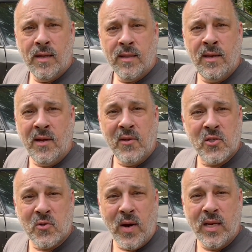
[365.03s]
The other
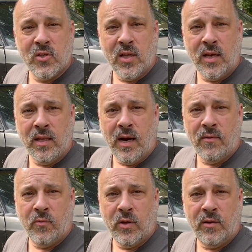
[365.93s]
strange thing that
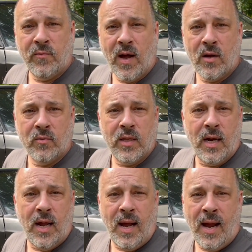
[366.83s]
I've really found that
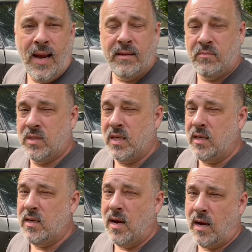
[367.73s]
I
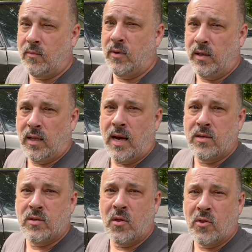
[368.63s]
did not
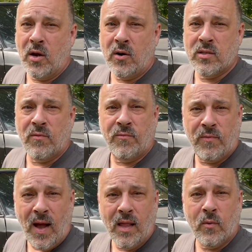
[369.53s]
realize, that there's a
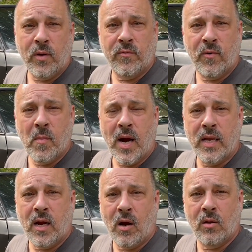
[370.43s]
following for Monte
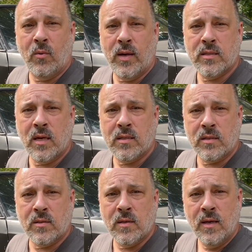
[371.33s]
Carlo
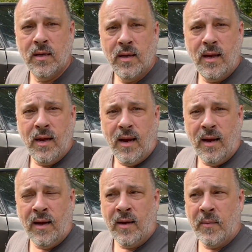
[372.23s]
SSs.
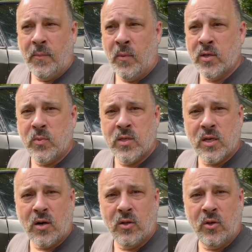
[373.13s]
Once we
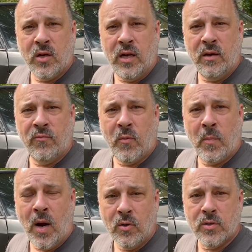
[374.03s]
started looking in for
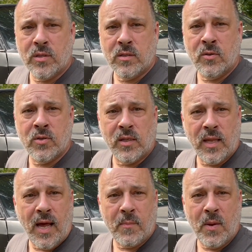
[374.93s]
parts, there's a
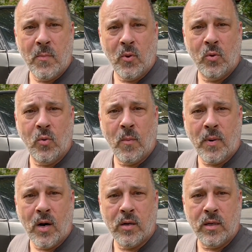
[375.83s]
lot of people who are
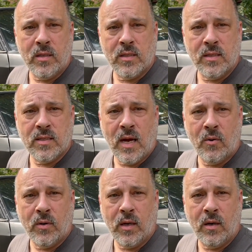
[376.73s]
parting these things
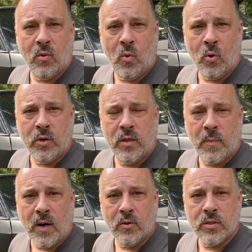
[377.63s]
out and hoarding the
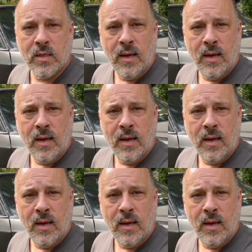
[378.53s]
parts.